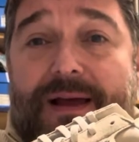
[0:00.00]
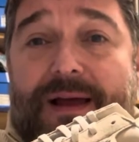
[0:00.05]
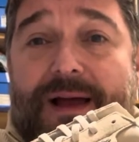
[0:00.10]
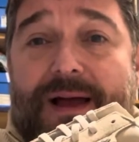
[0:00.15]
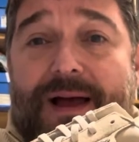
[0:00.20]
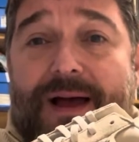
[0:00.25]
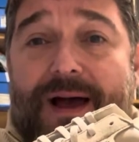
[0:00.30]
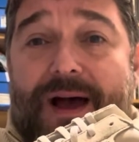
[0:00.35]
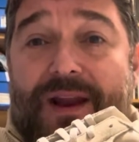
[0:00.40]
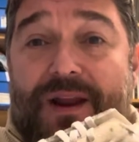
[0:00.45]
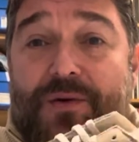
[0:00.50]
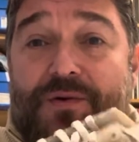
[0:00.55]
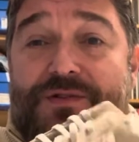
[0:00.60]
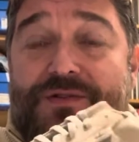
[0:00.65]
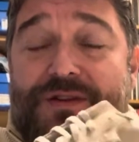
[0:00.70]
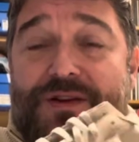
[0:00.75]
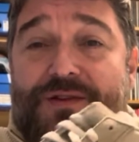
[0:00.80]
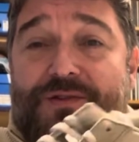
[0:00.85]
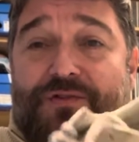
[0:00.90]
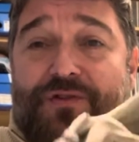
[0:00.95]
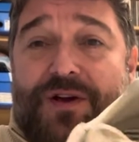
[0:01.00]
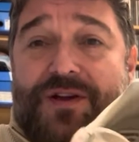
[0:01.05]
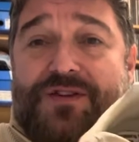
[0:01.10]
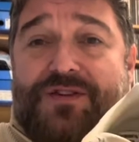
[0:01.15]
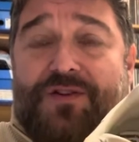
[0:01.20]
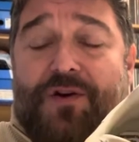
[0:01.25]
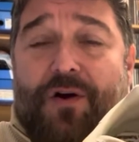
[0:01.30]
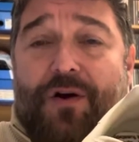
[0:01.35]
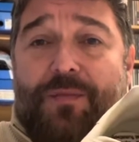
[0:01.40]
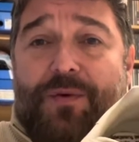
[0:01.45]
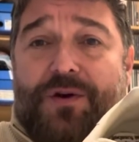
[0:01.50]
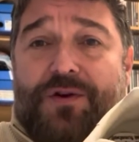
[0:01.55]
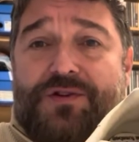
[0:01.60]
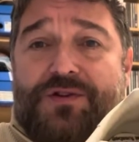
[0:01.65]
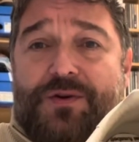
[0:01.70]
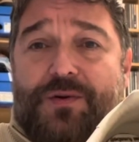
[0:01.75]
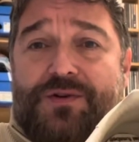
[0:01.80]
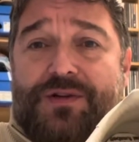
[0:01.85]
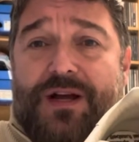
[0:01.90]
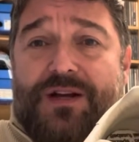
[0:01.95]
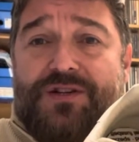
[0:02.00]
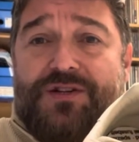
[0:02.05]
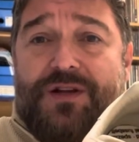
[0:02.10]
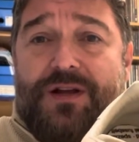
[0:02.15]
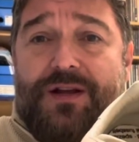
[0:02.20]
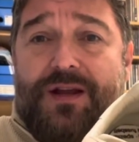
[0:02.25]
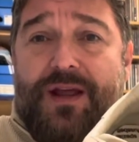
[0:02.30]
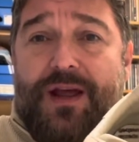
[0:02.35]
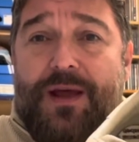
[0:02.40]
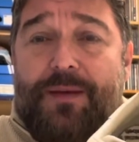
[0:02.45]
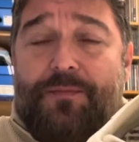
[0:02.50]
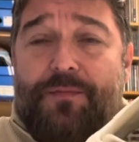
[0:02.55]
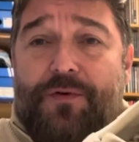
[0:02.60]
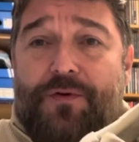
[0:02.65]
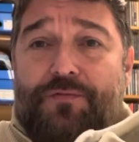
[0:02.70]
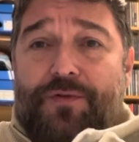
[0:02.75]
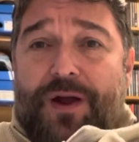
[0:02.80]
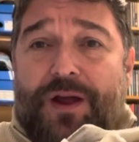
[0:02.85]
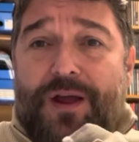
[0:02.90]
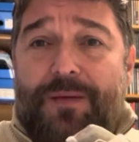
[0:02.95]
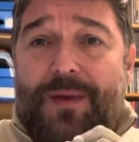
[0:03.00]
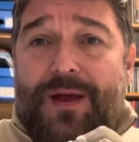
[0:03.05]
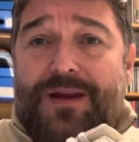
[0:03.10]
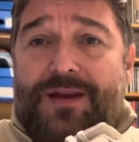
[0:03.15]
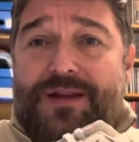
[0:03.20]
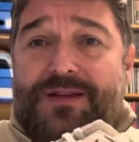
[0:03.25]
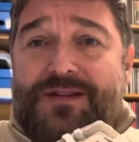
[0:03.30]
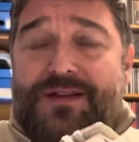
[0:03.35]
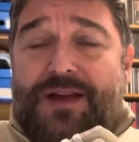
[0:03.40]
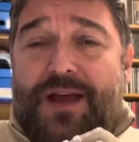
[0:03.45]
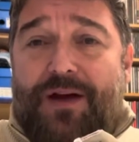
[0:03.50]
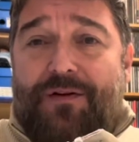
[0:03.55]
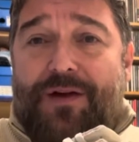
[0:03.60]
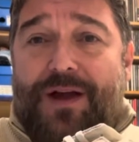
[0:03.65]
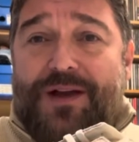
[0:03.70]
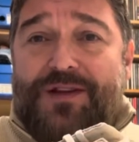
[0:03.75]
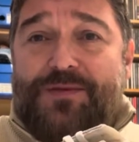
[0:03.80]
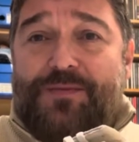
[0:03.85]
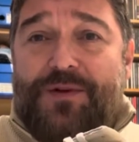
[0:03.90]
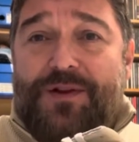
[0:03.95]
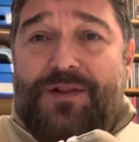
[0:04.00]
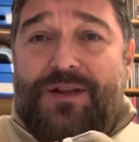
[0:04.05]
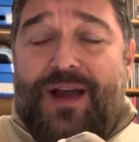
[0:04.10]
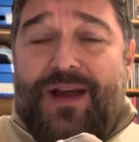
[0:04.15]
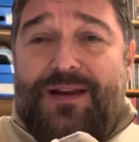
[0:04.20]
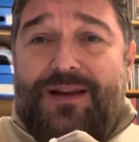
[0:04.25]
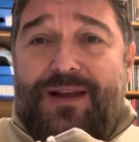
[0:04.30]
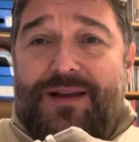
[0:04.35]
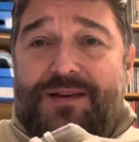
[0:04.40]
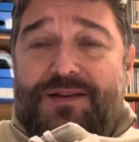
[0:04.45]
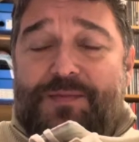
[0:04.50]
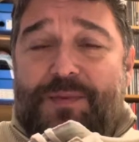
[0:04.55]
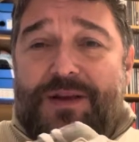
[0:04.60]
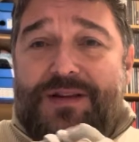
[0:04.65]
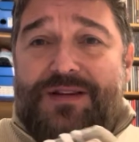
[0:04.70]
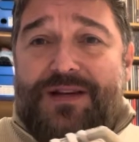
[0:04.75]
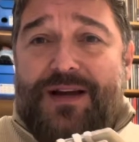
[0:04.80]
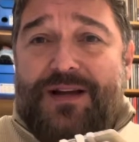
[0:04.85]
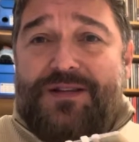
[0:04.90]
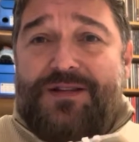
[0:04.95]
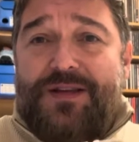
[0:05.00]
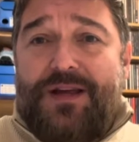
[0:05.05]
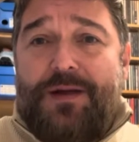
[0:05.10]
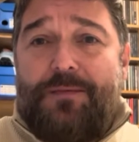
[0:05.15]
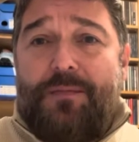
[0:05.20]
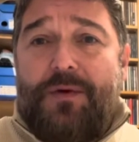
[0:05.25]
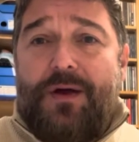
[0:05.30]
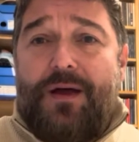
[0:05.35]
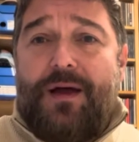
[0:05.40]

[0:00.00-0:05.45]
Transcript: And it was a great story because it was actually a name recommended to Gary Aspden and the SPZL team